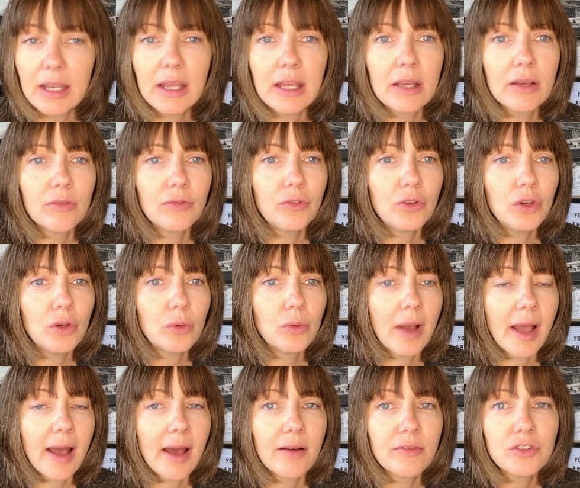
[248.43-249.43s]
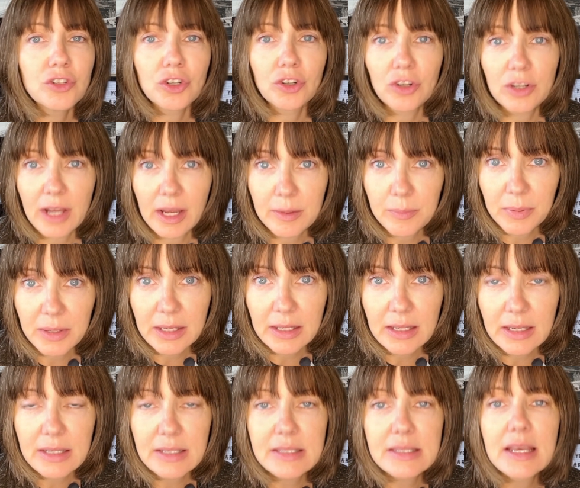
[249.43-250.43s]
if you have sugar
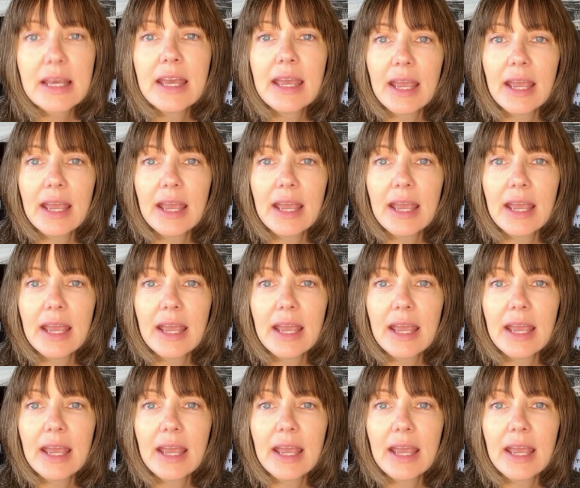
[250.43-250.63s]
diabetes,